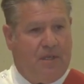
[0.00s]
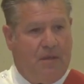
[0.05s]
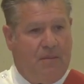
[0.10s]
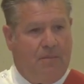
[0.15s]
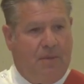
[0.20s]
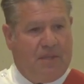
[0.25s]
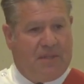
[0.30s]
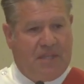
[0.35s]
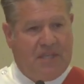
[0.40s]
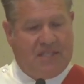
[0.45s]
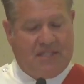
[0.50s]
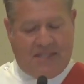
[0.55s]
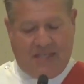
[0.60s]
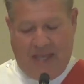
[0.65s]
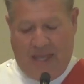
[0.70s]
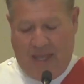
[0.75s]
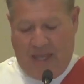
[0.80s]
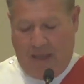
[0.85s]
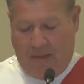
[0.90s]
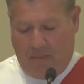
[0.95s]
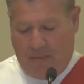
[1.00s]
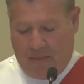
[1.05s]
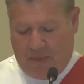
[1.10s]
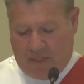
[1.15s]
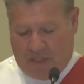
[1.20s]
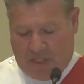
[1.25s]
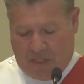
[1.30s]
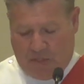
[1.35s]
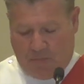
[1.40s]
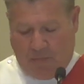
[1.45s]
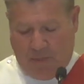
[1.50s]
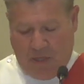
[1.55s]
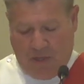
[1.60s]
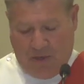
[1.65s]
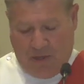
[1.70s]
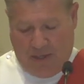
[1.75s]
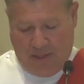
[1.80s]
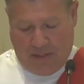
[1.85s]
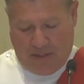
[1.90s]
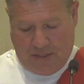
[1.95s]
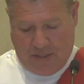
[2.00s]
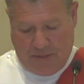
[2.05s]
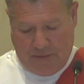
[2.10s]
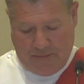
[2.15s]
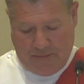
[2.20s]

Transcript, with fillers: but the same Spirit.